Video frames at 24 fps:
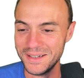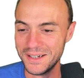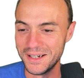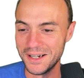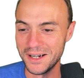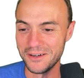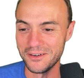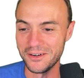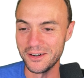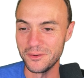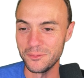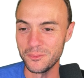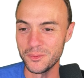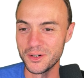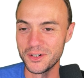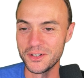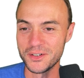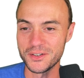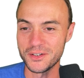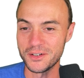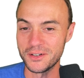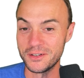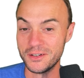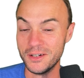All right,
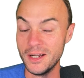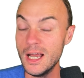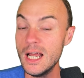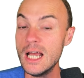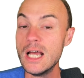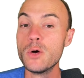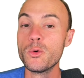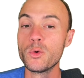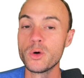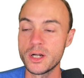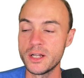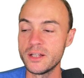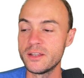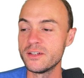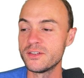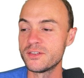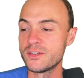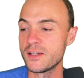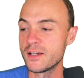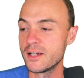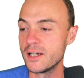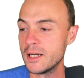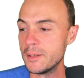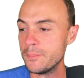we're gonna hit
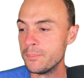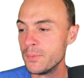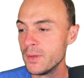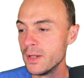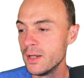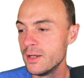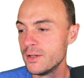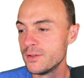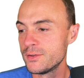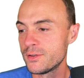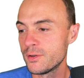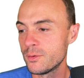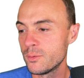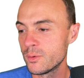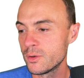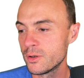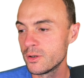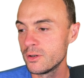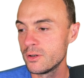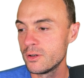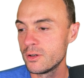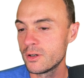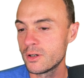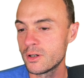this thing up. So
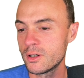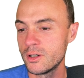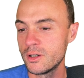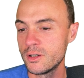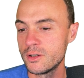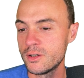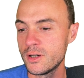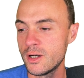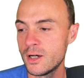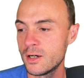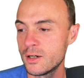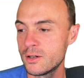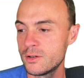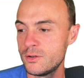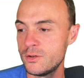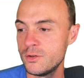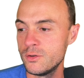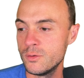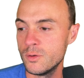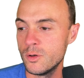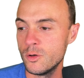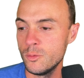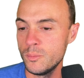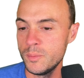we're gonna talk
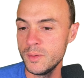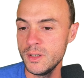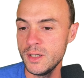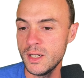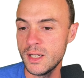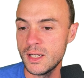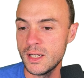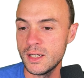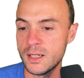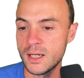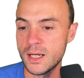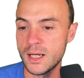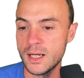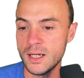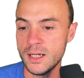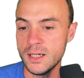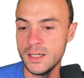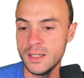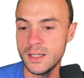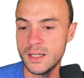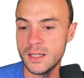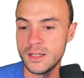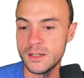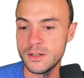to
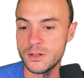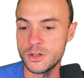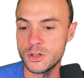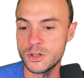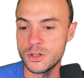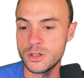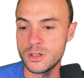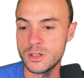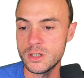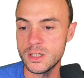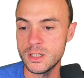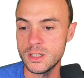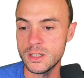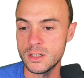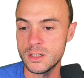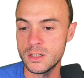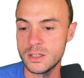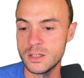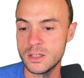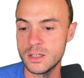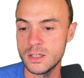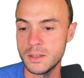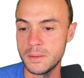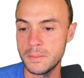OpenAI
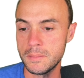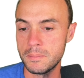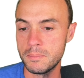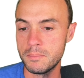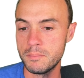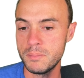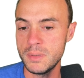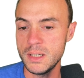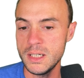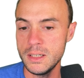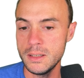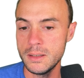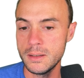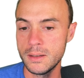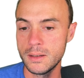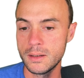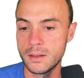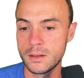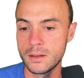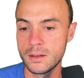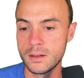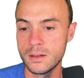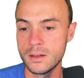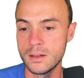HTTP.
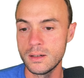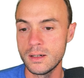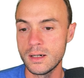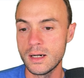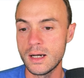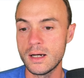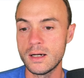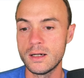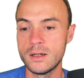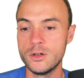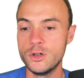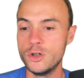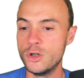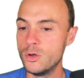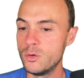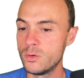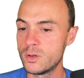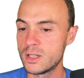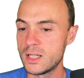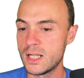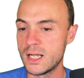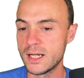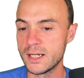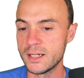
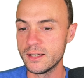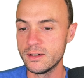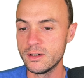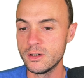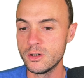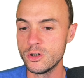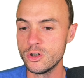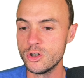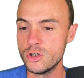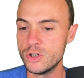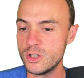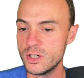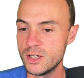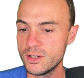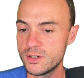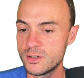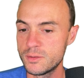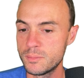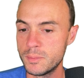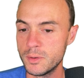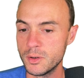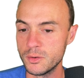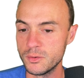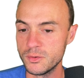No client,
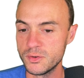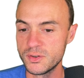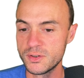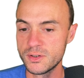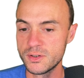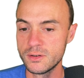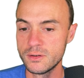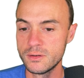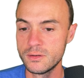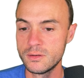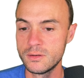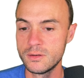just post.